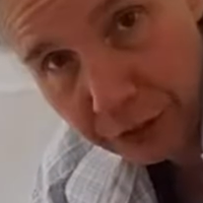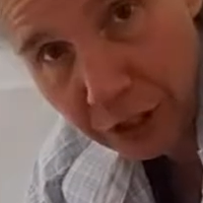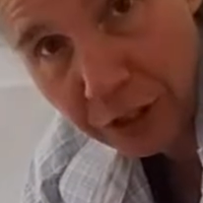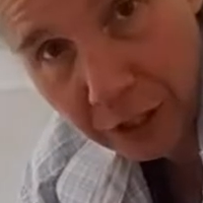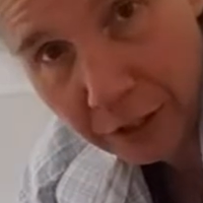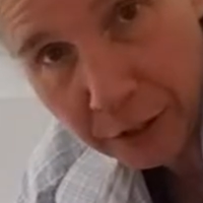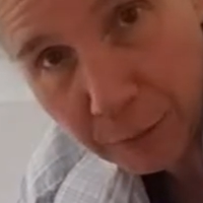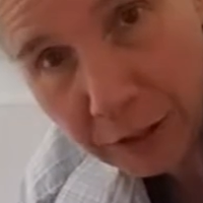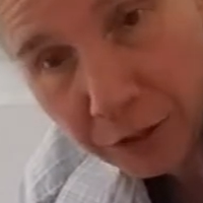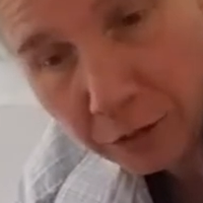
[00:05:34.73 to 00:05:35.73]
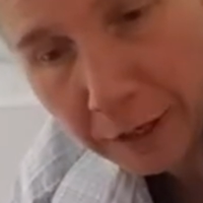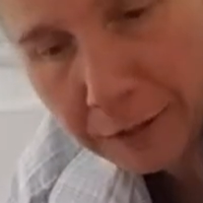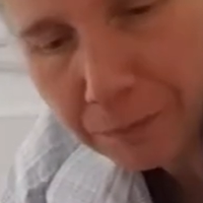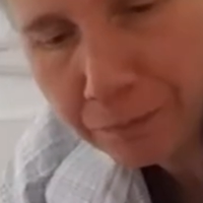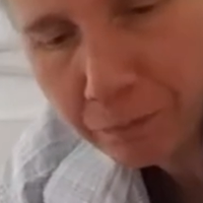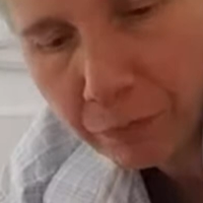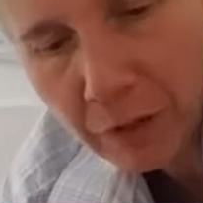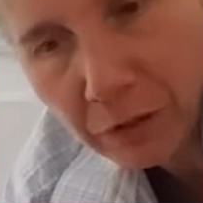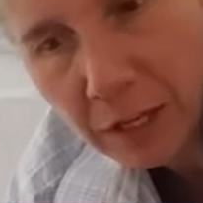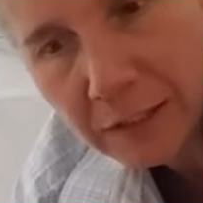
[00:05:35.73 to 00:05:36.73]
we just did our inspection, right?
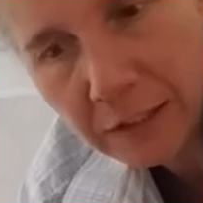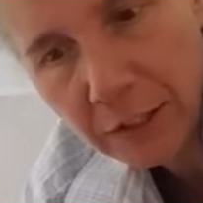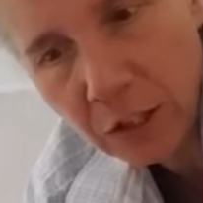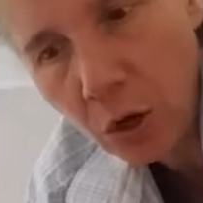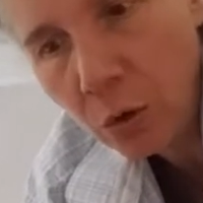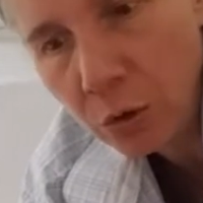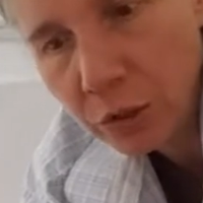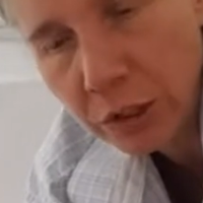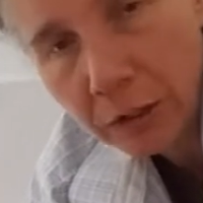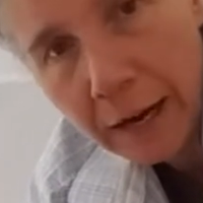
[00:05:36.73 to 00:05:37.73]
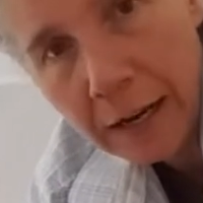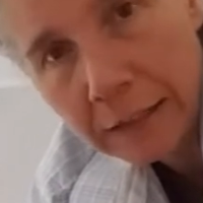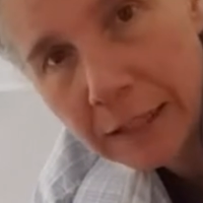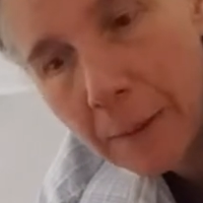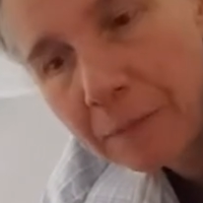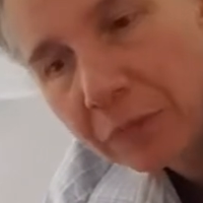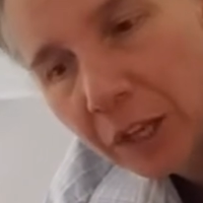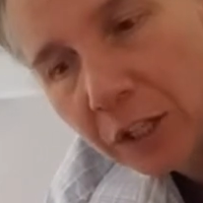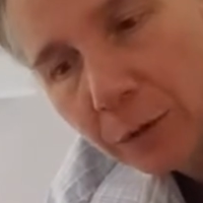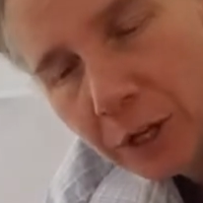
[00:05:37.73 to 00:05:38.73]
Lots of little holes and cracks.
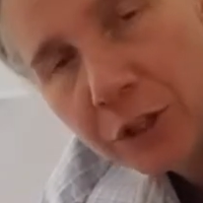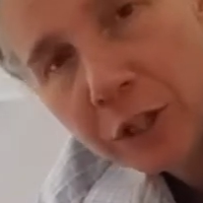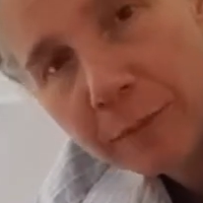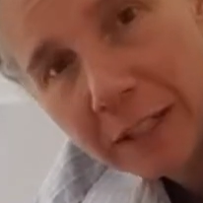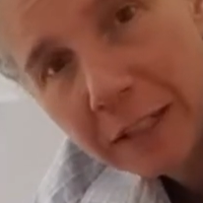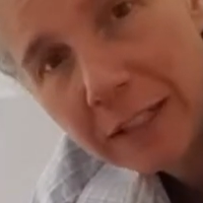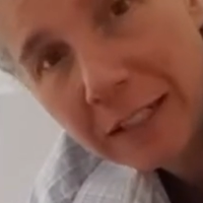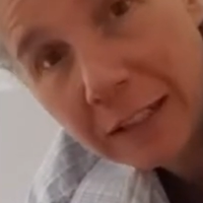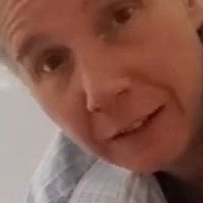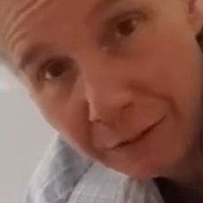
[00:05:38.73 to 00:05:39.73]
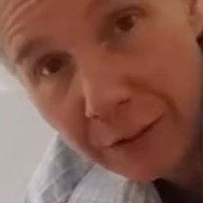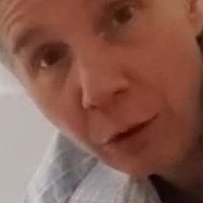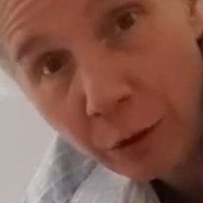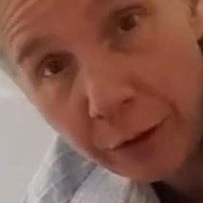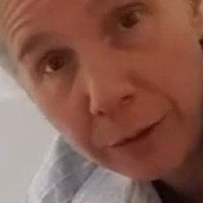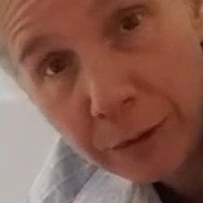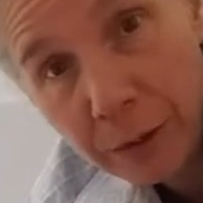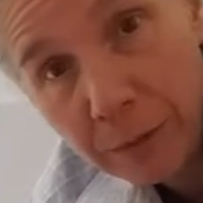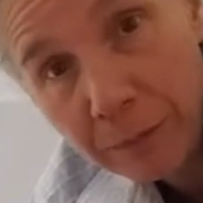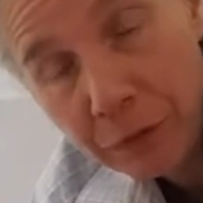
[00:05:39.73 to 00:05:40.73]
You want to do your best to fill
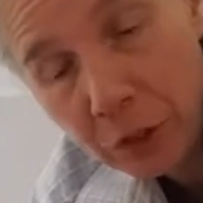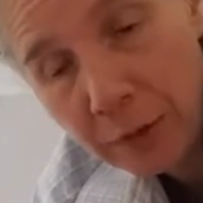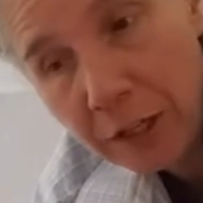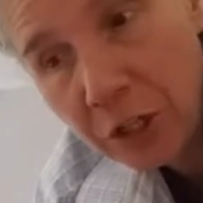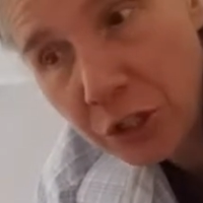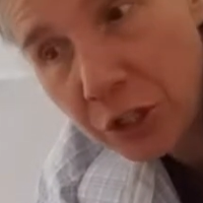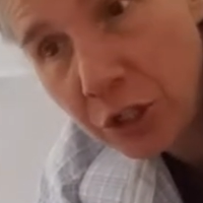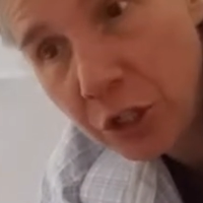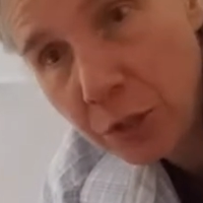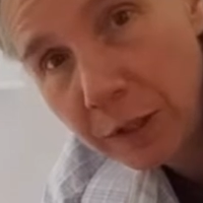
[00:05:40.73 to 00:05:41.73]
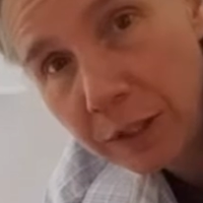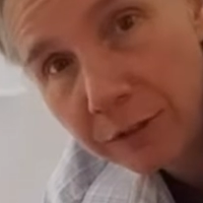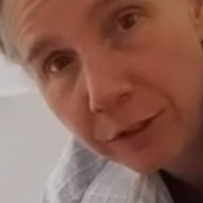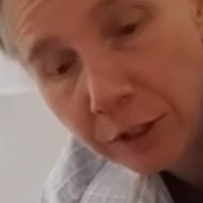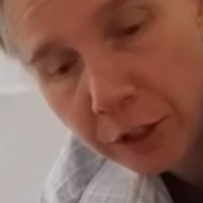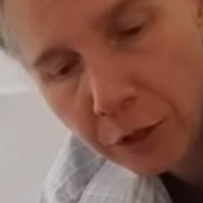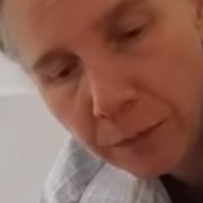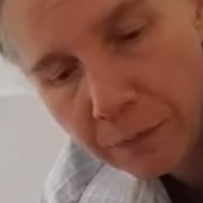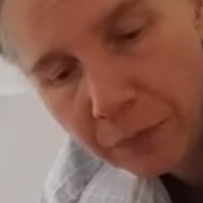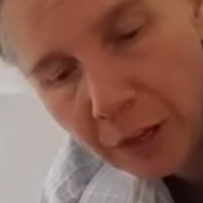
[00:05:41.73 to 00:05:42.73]
those. So in addition to doing your flood
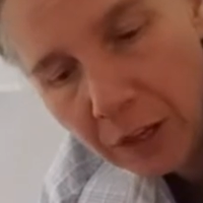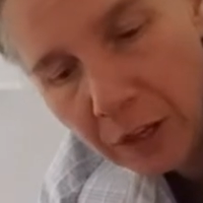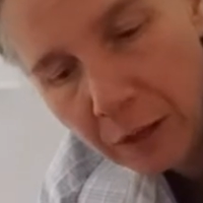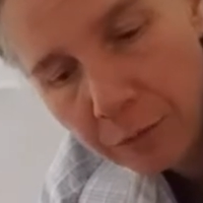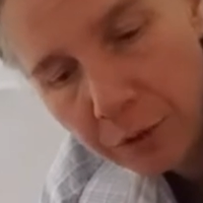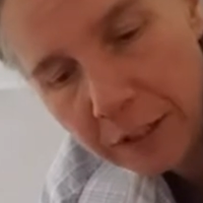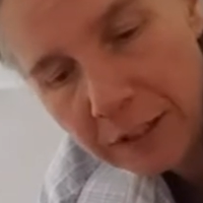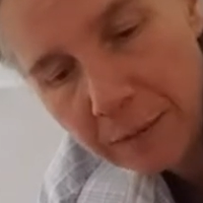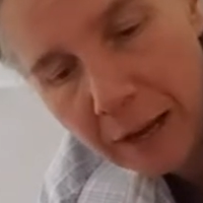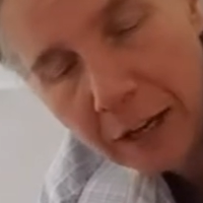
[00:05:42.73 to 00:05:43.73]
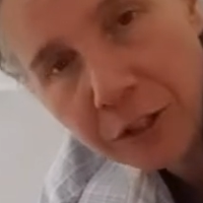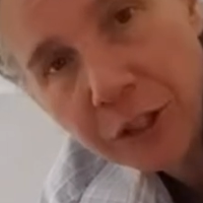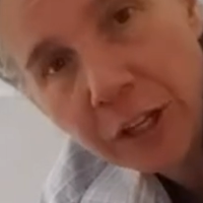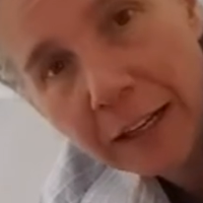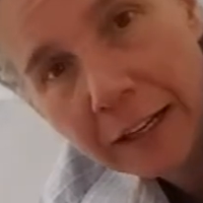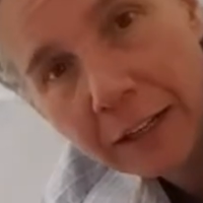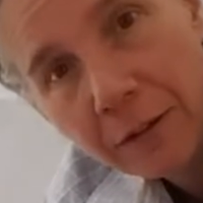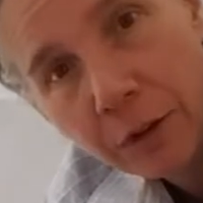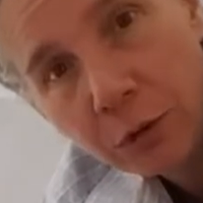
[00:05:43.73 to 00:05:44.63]
coat, putting some extra in